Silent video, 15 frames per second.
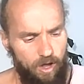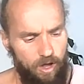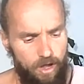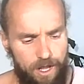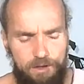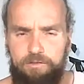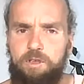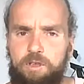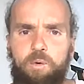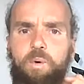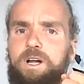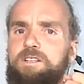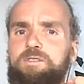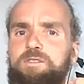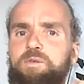if you
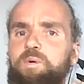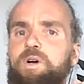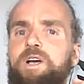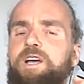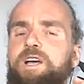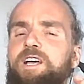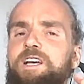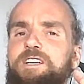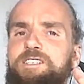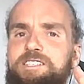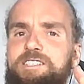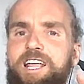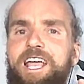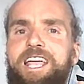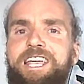want to
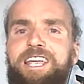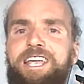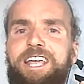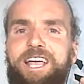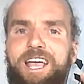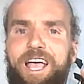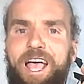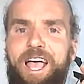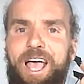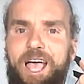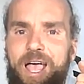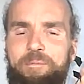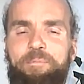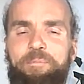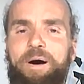stay
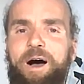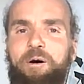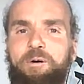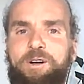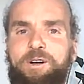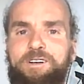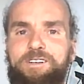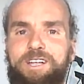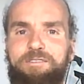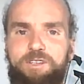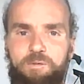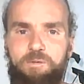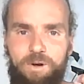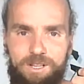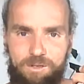empowered, if you
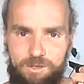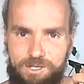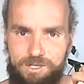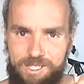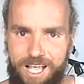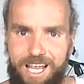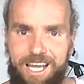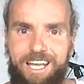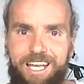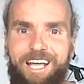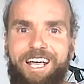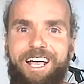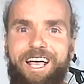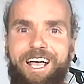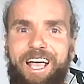want to stay
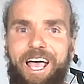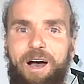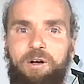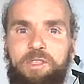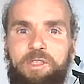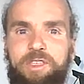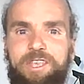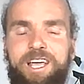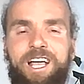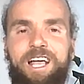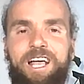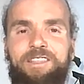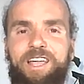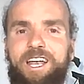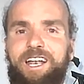healthy,
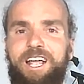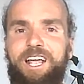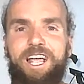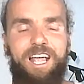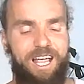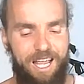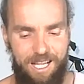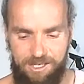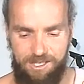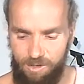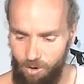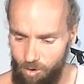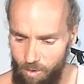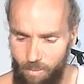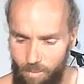then it's
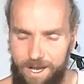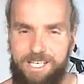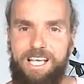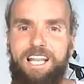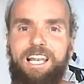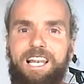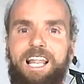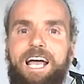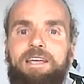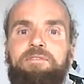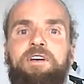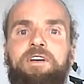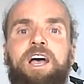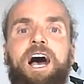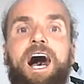always in life
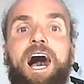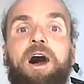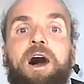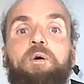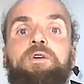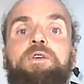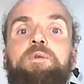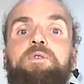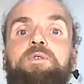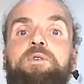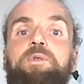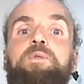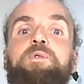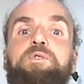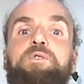how you
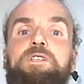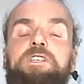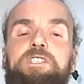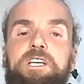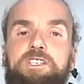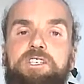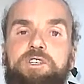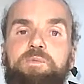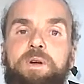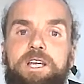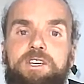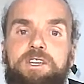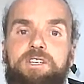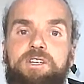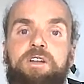use the
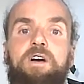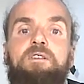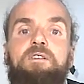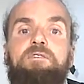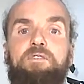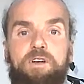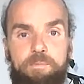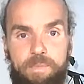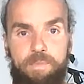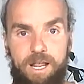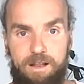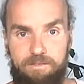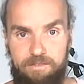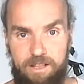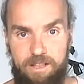situation for the
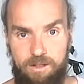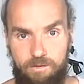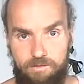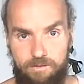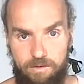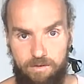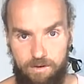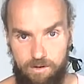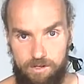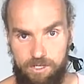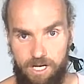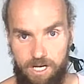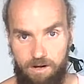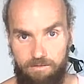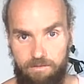benefit of
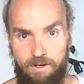yourself.